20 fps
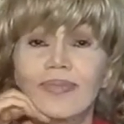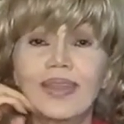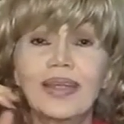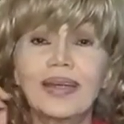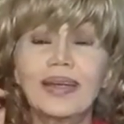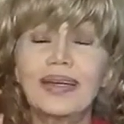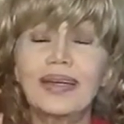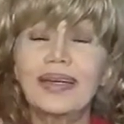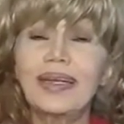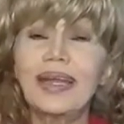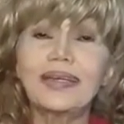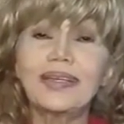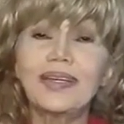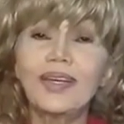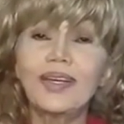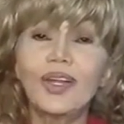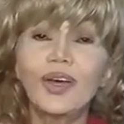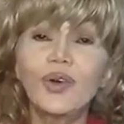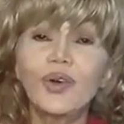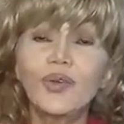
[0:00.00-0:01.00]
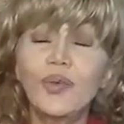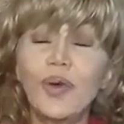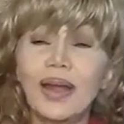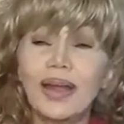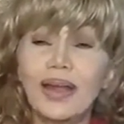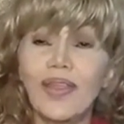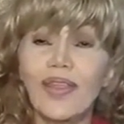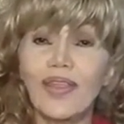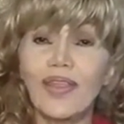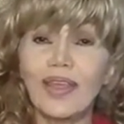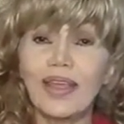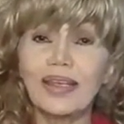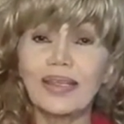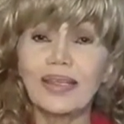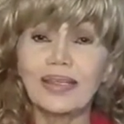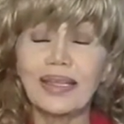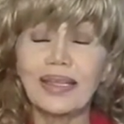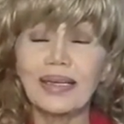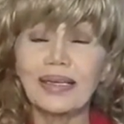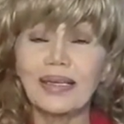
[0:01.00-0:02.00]
Let no one think
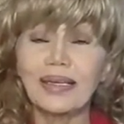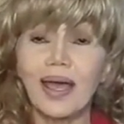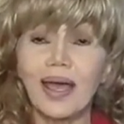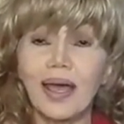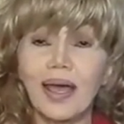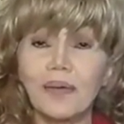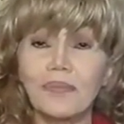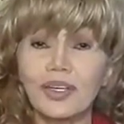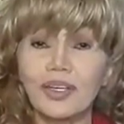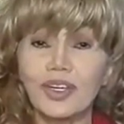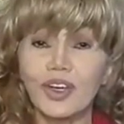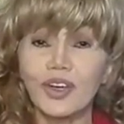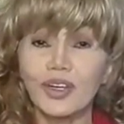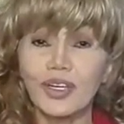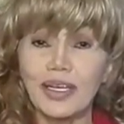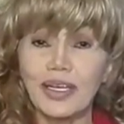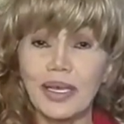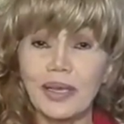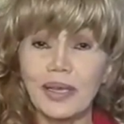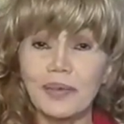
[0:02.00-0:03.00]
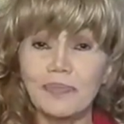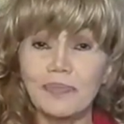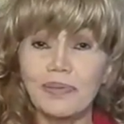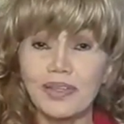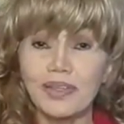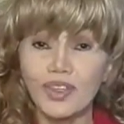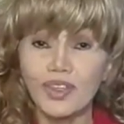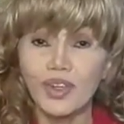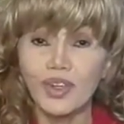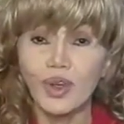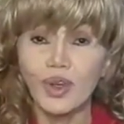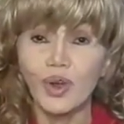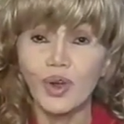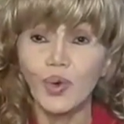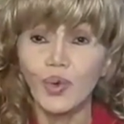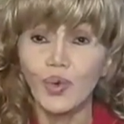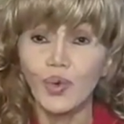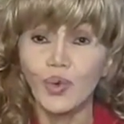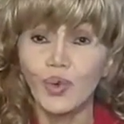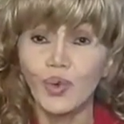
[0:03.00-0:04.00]
that Hubbard could keep his cool.
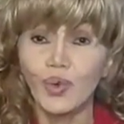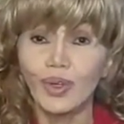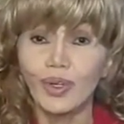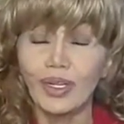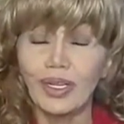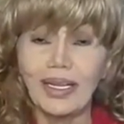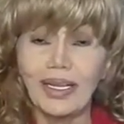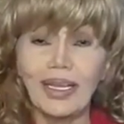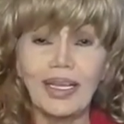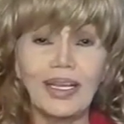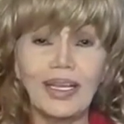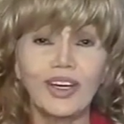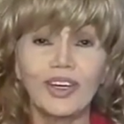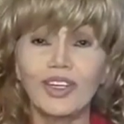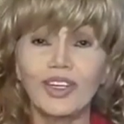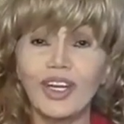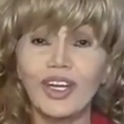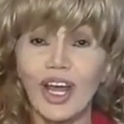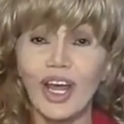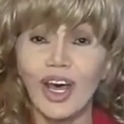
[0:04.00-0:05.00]
He could not.